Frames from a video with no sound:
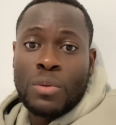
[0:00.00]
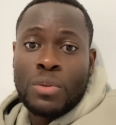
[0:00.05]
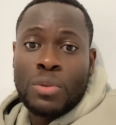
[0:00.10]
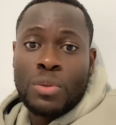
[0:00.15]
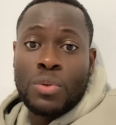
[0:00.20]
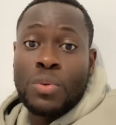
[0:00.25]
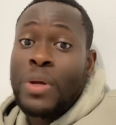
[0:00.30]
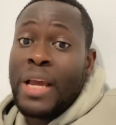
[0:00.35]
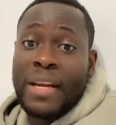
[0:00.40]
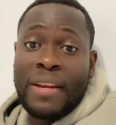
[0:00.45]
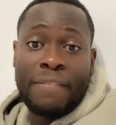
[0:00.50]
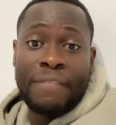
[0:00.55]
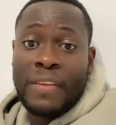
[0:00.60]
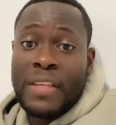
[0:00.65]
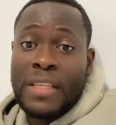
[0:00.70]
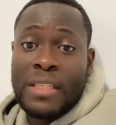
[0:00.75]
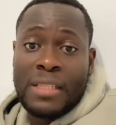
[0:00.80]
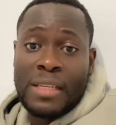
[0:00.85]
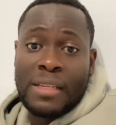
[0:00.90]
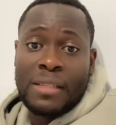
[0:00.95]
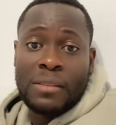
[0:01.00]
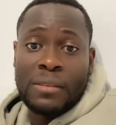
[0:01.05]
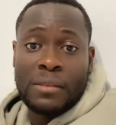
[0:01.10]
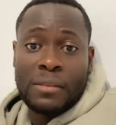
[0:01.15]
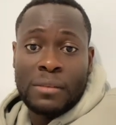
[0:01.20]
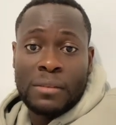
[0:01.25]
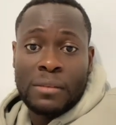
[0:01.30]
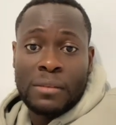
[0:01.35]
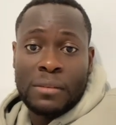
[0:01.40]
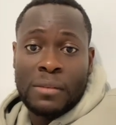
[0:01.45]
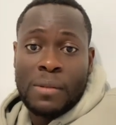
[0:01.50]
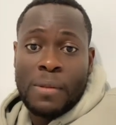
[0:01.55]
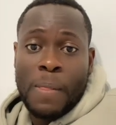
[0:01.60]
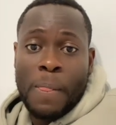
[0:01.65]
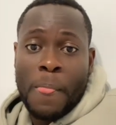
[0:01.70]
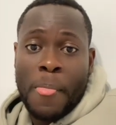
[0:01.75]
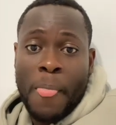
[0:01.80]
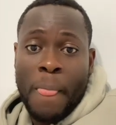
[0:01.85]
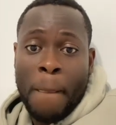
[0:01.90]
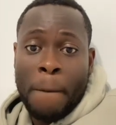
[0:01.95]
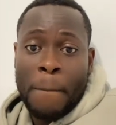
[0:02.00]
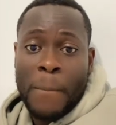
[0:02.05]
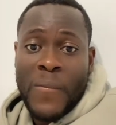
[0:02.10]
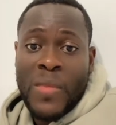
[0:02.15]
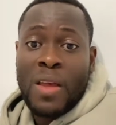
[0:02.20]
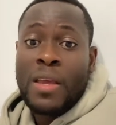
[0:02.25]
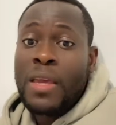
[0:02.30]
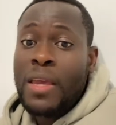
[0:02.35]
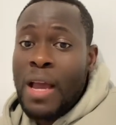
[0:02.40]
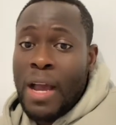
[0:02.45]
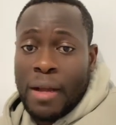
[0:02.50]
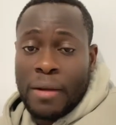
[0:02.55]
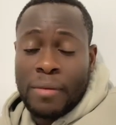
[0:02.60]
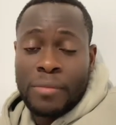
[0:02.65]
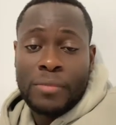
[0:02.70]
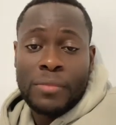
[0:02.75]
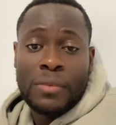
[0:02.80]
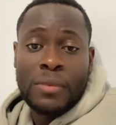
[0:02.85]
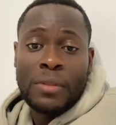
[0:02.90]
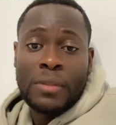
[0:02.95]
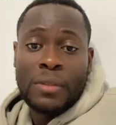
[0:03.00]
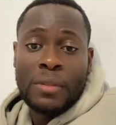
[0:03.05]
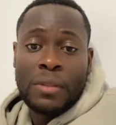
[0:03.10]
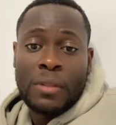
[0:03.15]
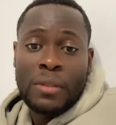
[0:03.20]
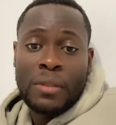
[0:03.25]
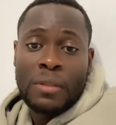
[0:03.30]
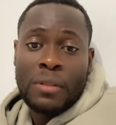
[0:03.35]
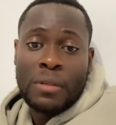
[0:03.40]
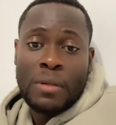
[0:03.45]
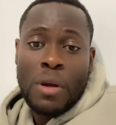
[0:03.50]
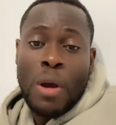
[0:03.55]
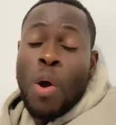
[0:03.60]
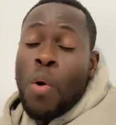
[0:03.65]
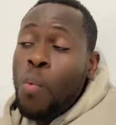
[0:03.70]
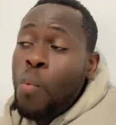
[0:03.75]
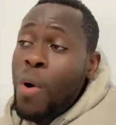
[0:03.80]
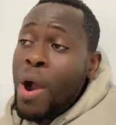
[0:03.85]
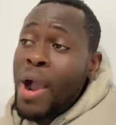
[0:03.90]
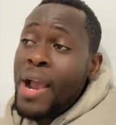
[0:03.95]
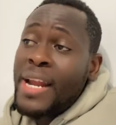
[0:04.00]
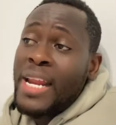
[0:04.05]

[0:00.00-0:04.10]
to get the visa. Yeah. Well,